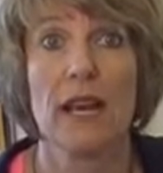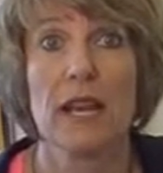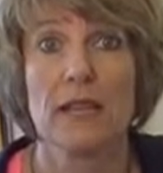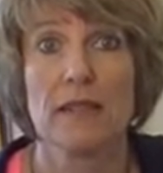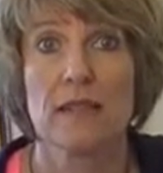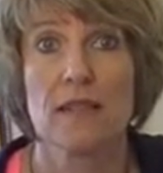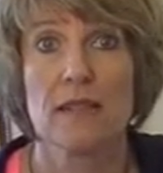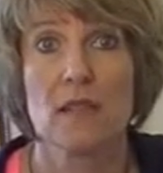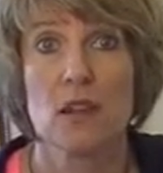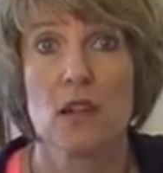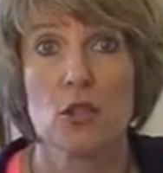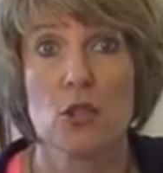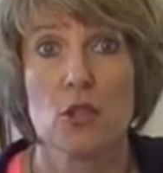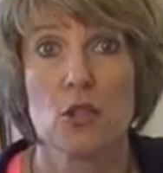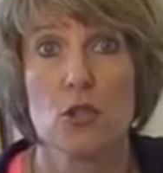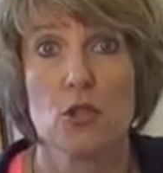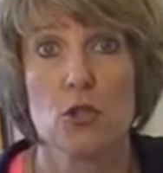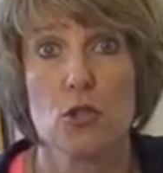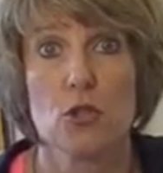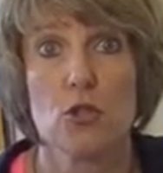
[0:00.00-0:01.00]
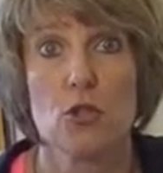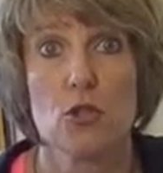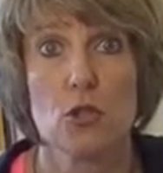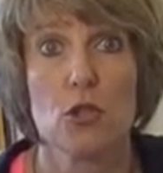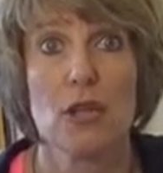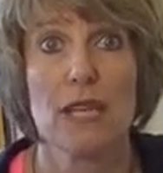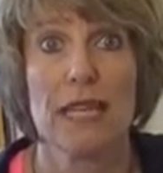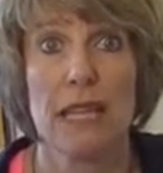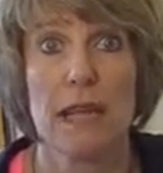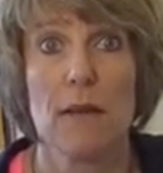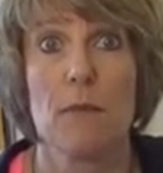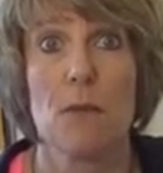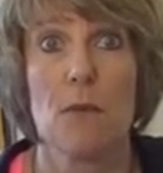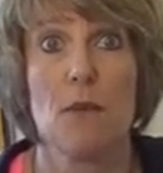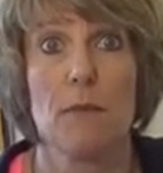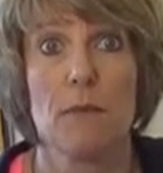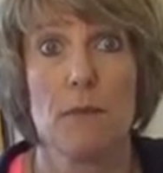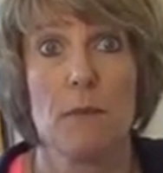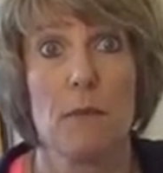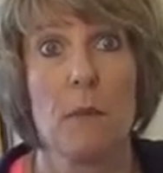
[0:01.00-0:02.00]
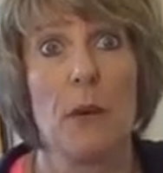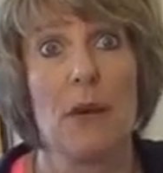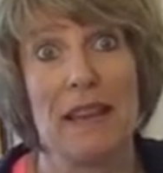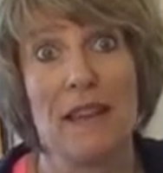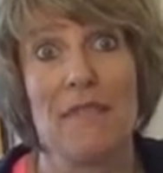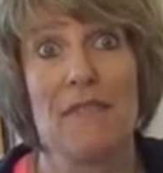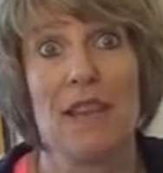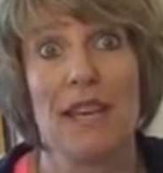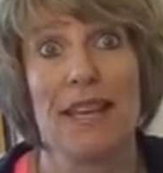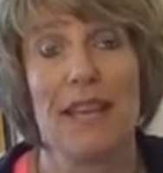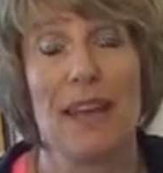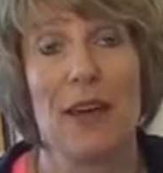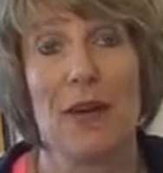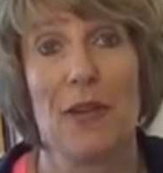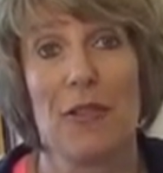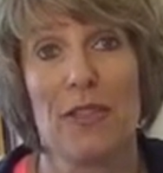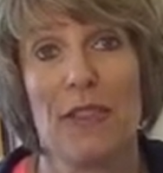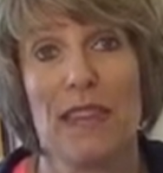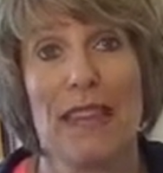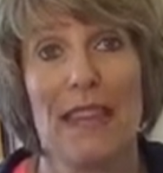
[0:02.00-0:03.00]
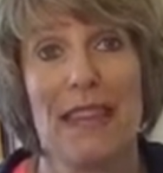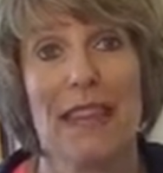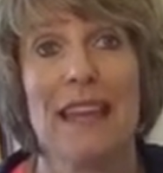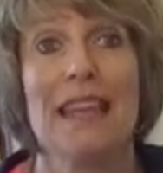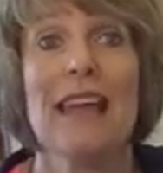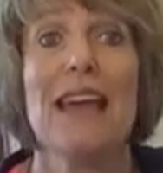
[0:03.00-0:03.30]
exercise you should do to keep your body fit and healthy.